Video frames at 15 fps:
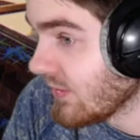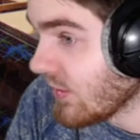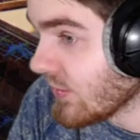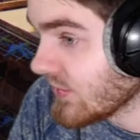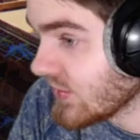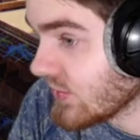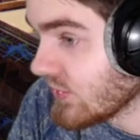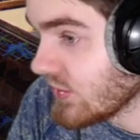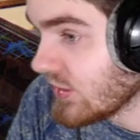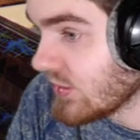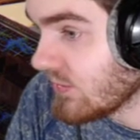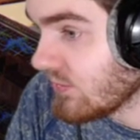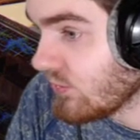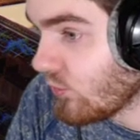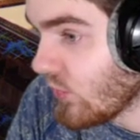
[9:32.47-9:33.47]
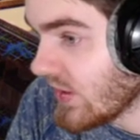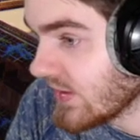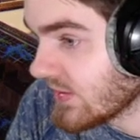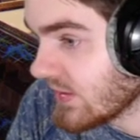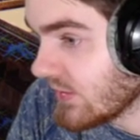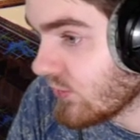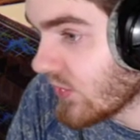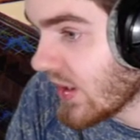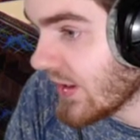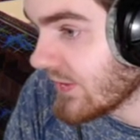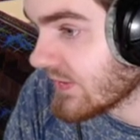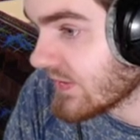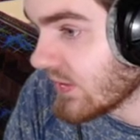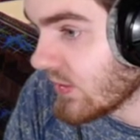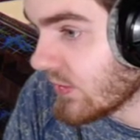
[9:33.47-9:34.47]
on stream when it
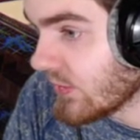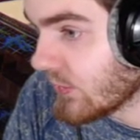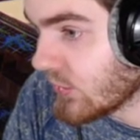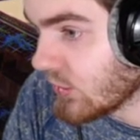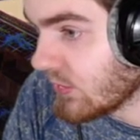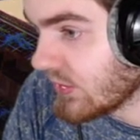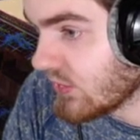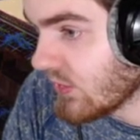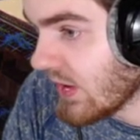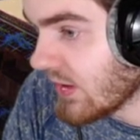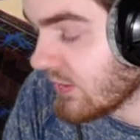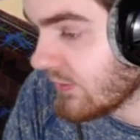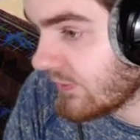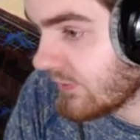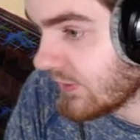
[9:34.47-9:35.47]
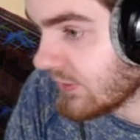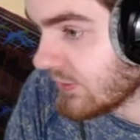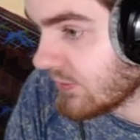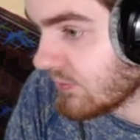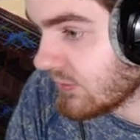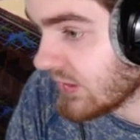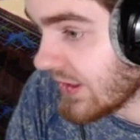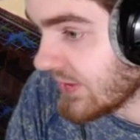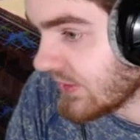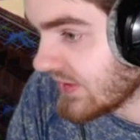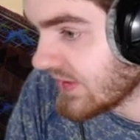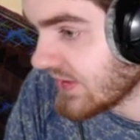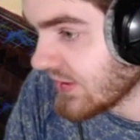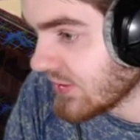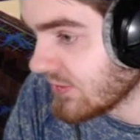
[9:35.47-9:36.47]
arrives on October 12th, later
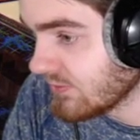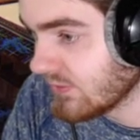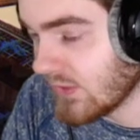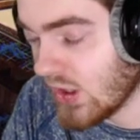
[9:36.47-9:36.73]
this year.